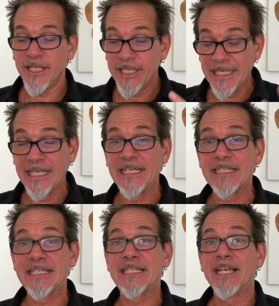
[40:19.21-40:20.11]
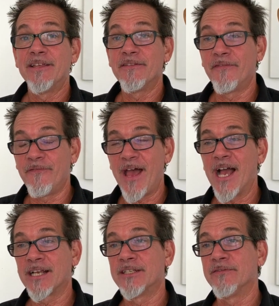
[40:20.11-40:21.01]
is the
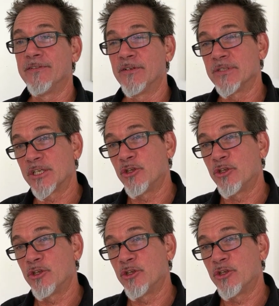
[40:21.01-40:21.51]
fact that there is a